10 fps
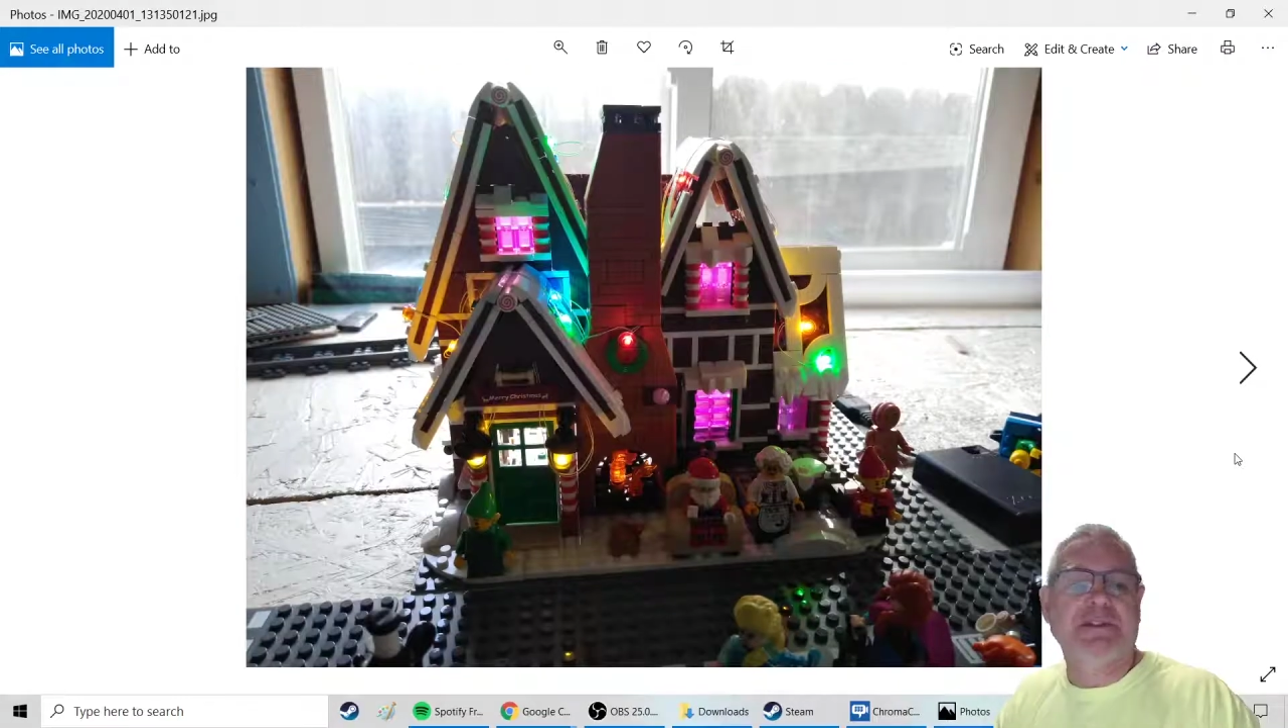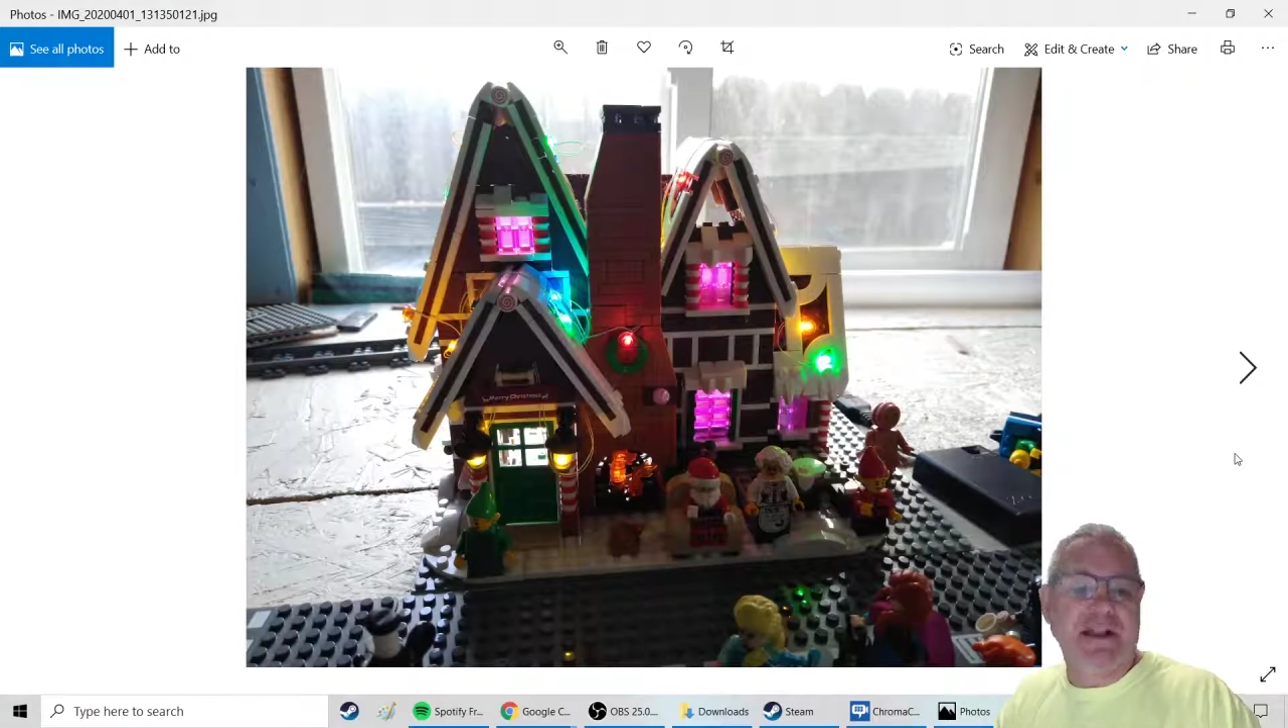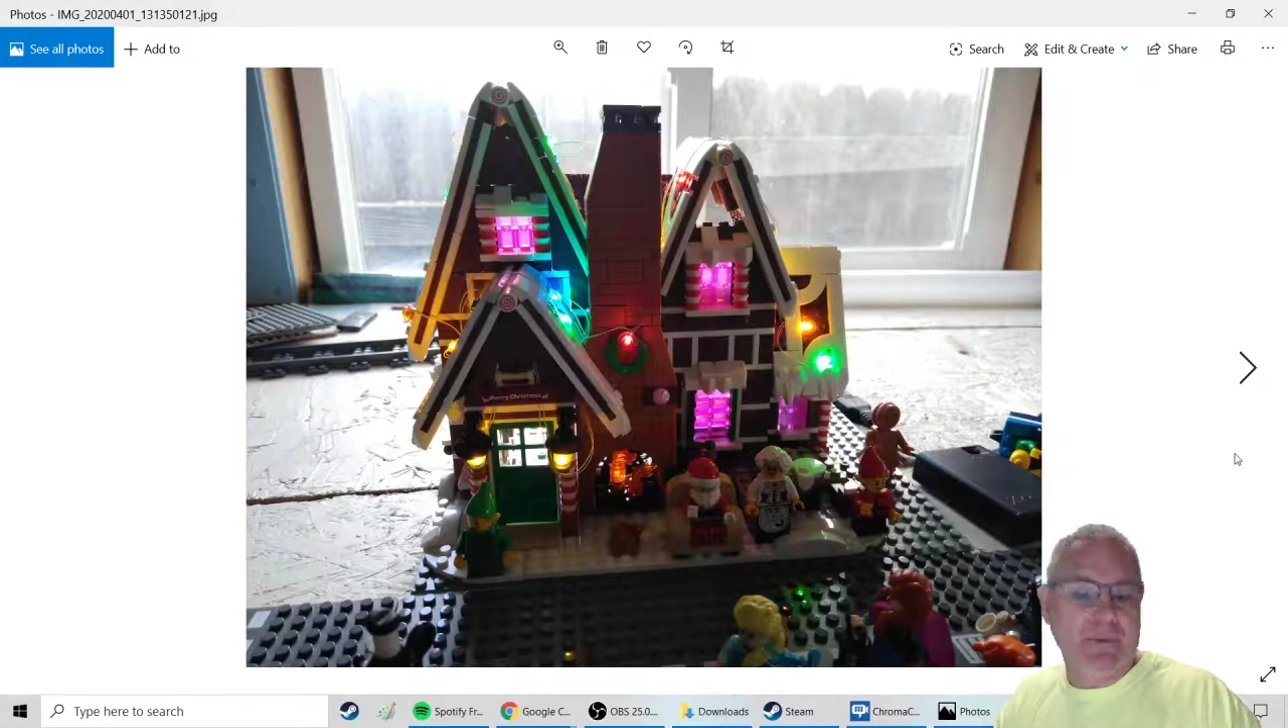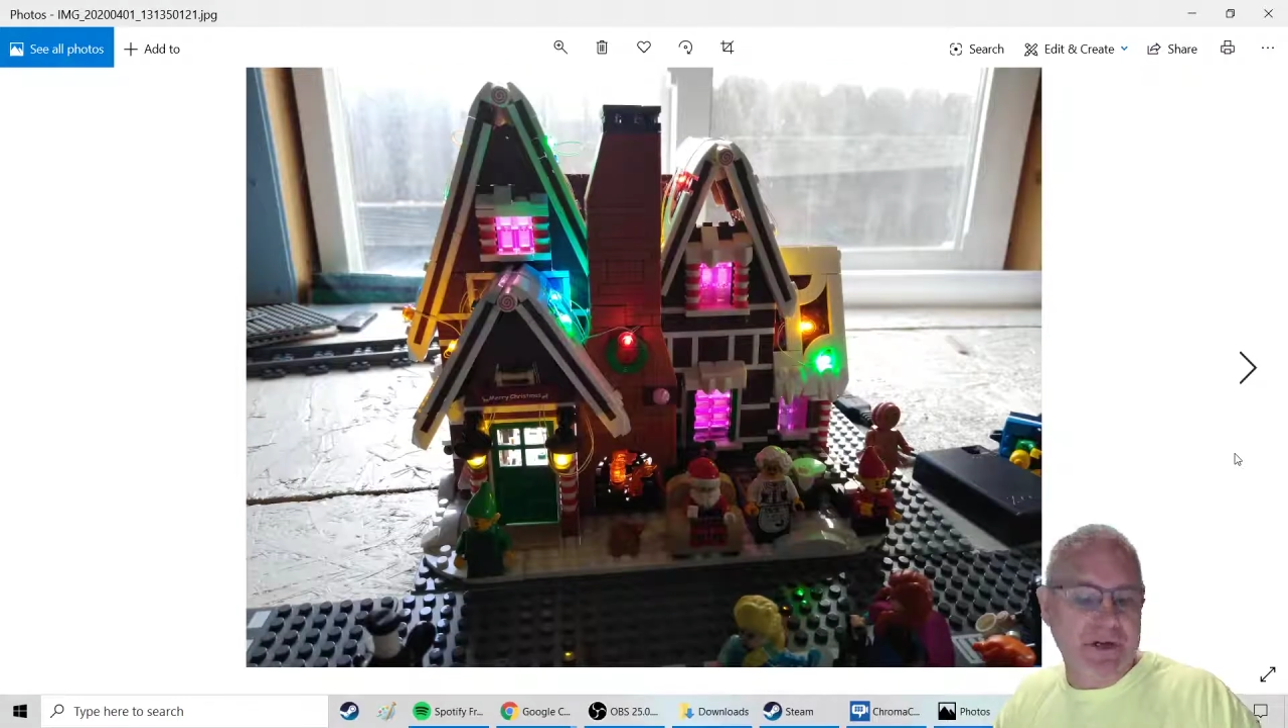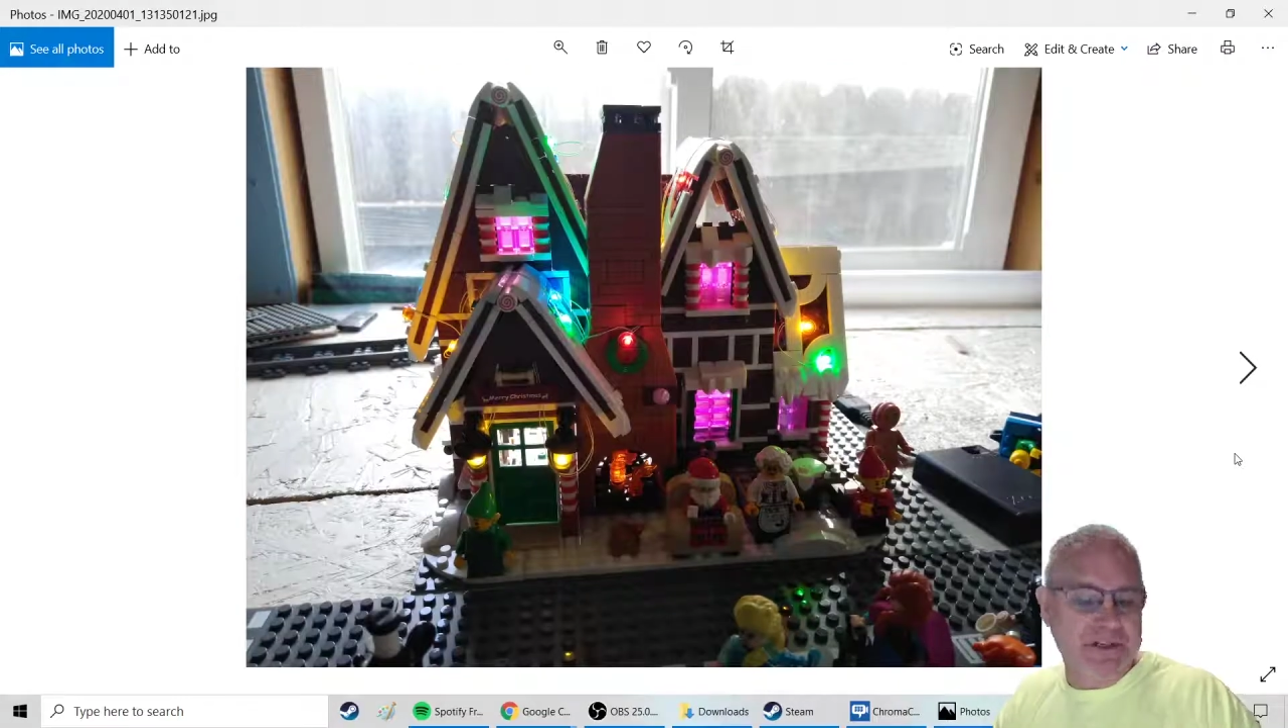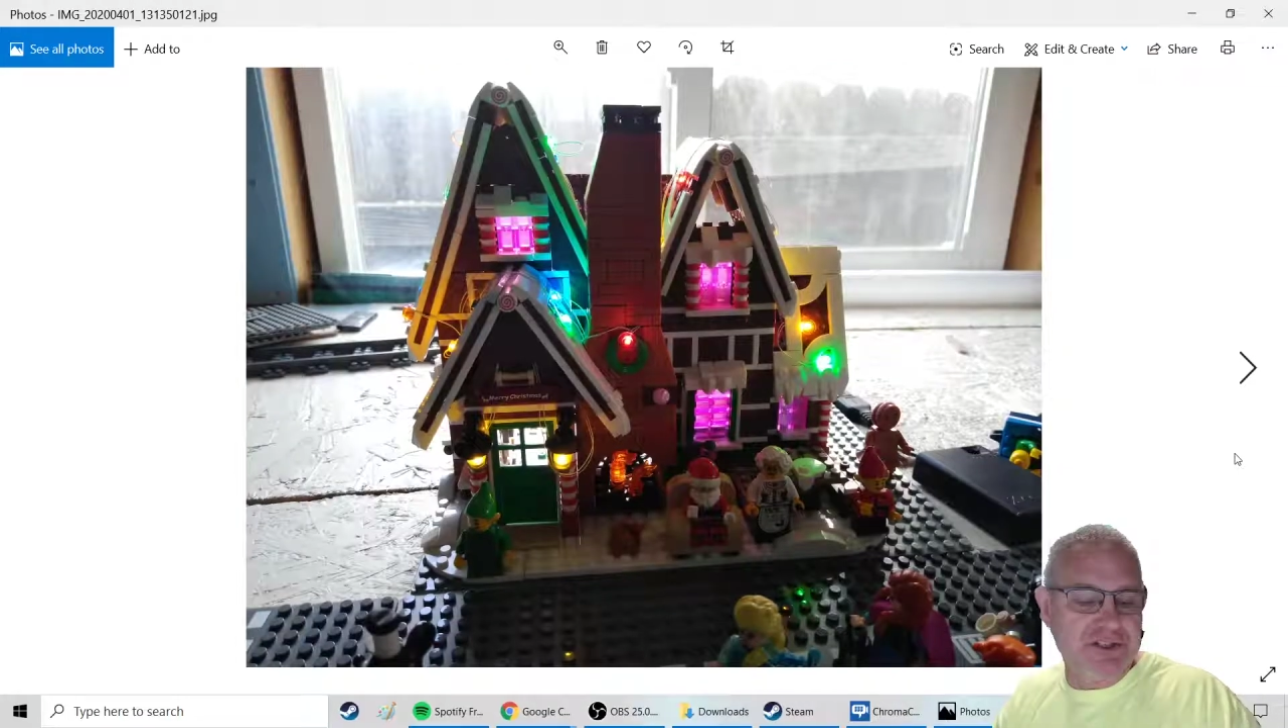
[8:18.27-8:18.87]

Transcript: kind of wanted to